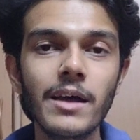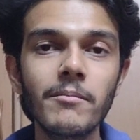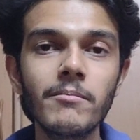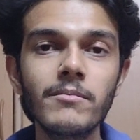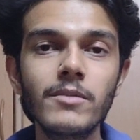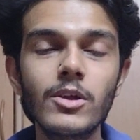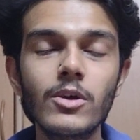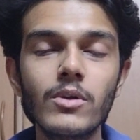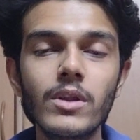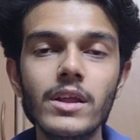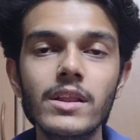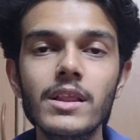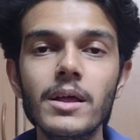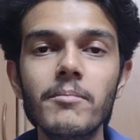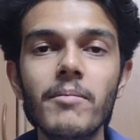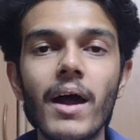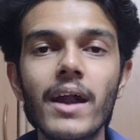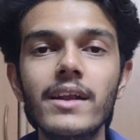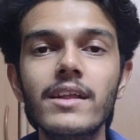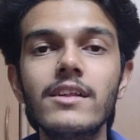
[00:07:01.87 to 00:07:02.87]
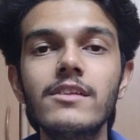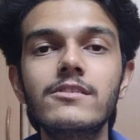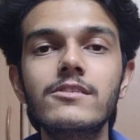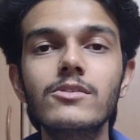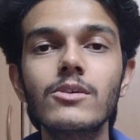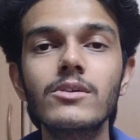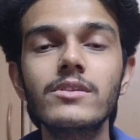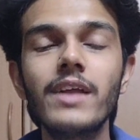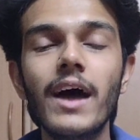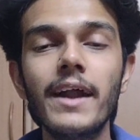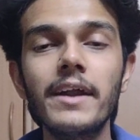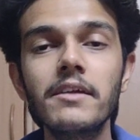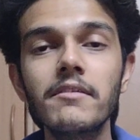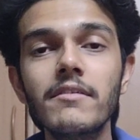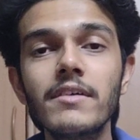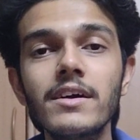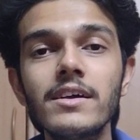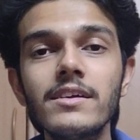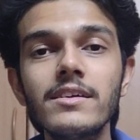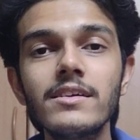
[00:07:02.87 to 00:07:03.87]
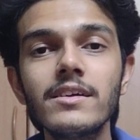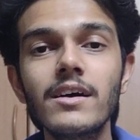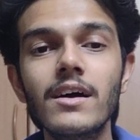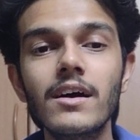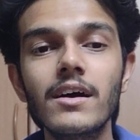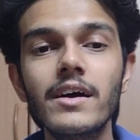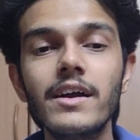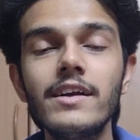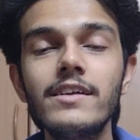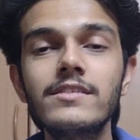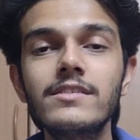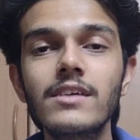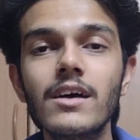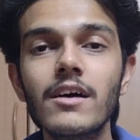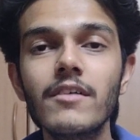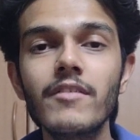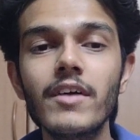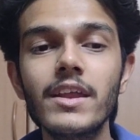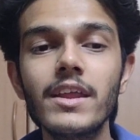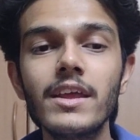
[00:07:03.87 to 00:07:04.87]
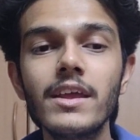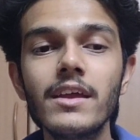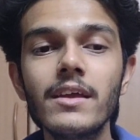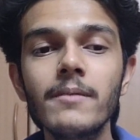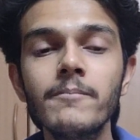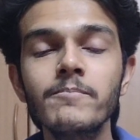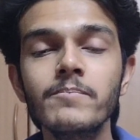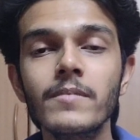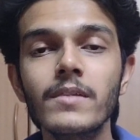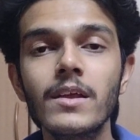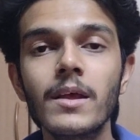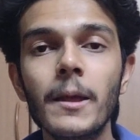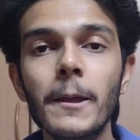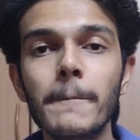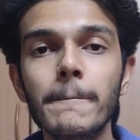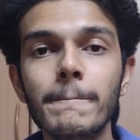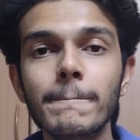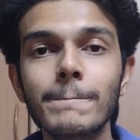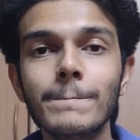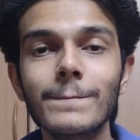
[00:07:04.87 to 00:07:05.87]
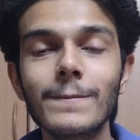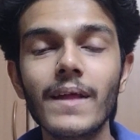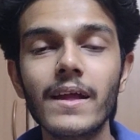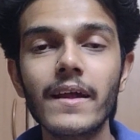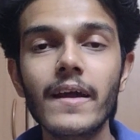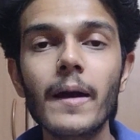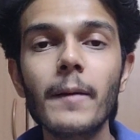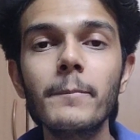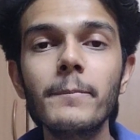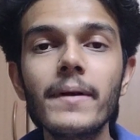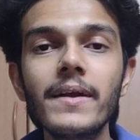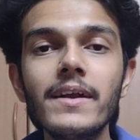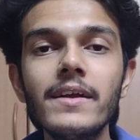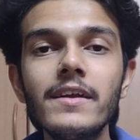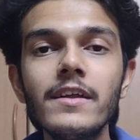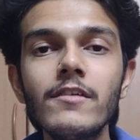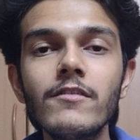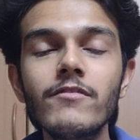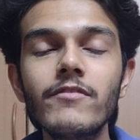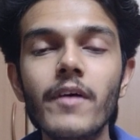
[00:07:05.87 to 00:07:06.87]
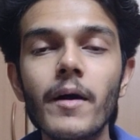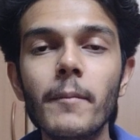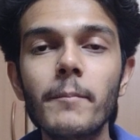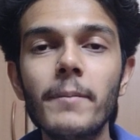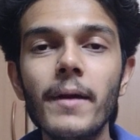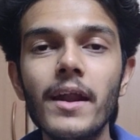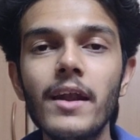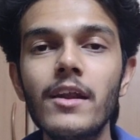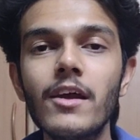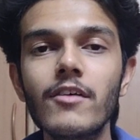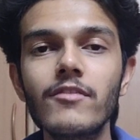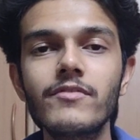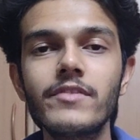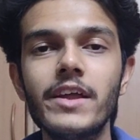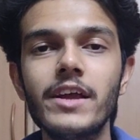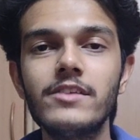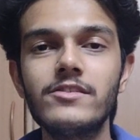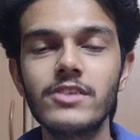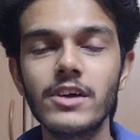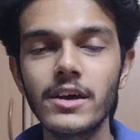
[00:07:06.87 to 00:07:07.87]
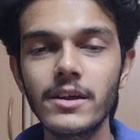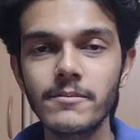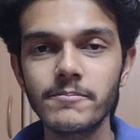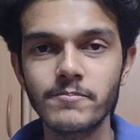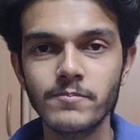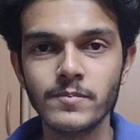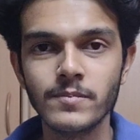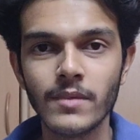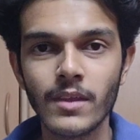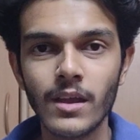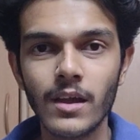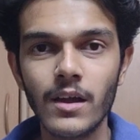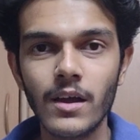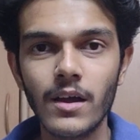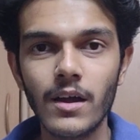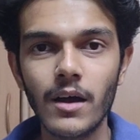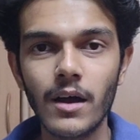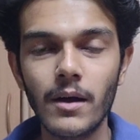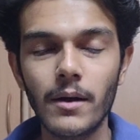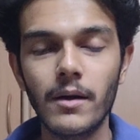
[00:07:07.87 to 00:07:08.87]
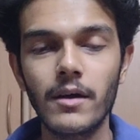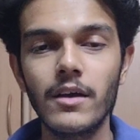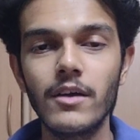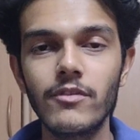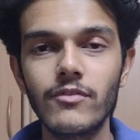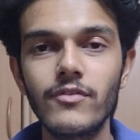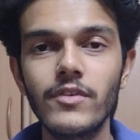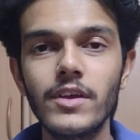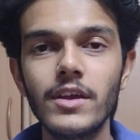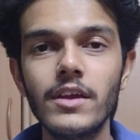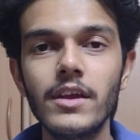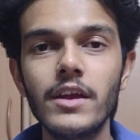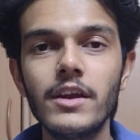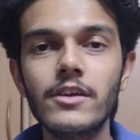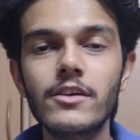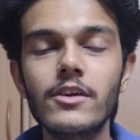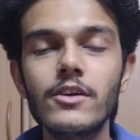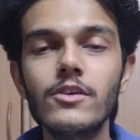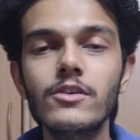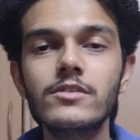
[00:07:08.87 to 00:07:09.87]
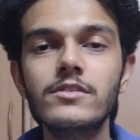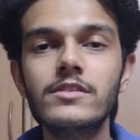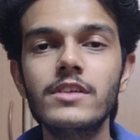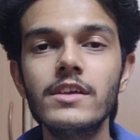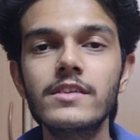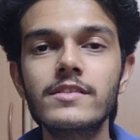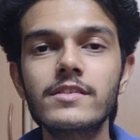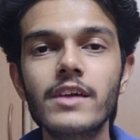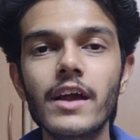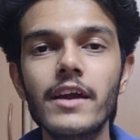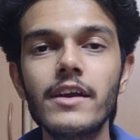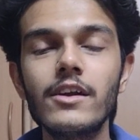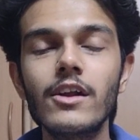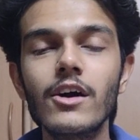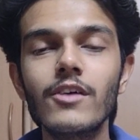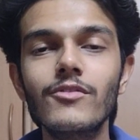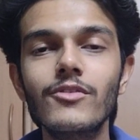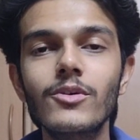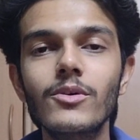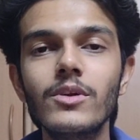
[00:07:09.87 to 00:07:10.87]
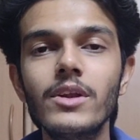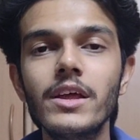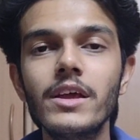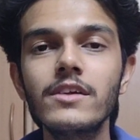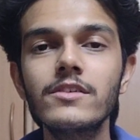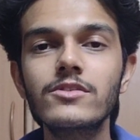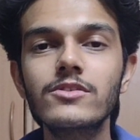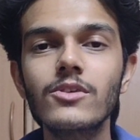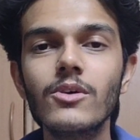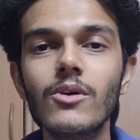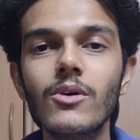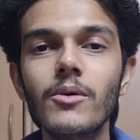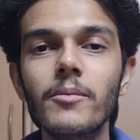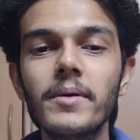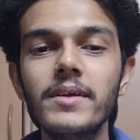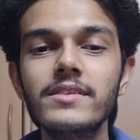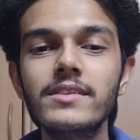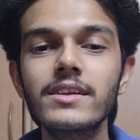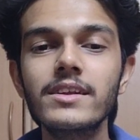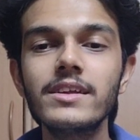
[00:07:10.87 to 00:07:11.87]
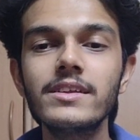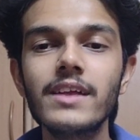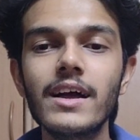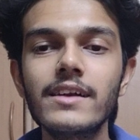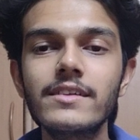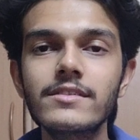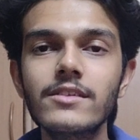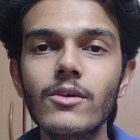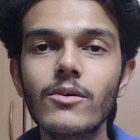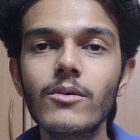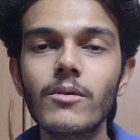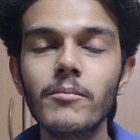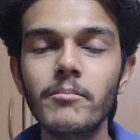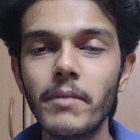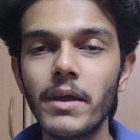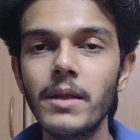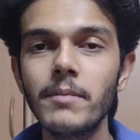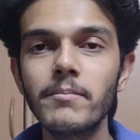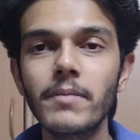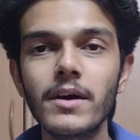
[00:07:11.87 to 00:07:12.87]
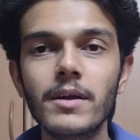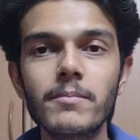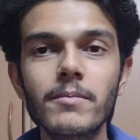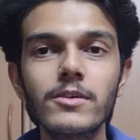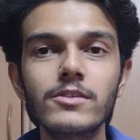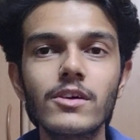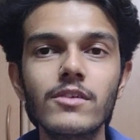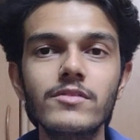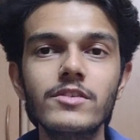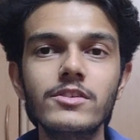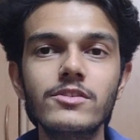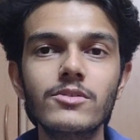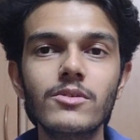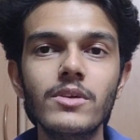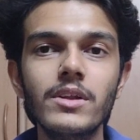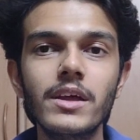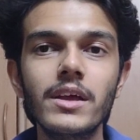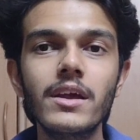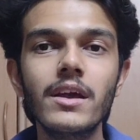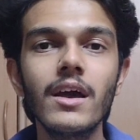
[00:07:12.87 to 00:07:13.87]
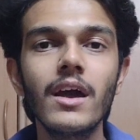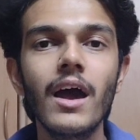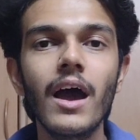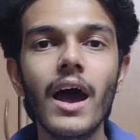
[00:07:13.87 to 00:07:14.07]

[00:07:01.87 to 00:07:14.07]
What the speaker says: them during the battles. So that way it's a very competitive build of nature if we introduce this kind of ruling. So basically that's the main purpose of this ruling,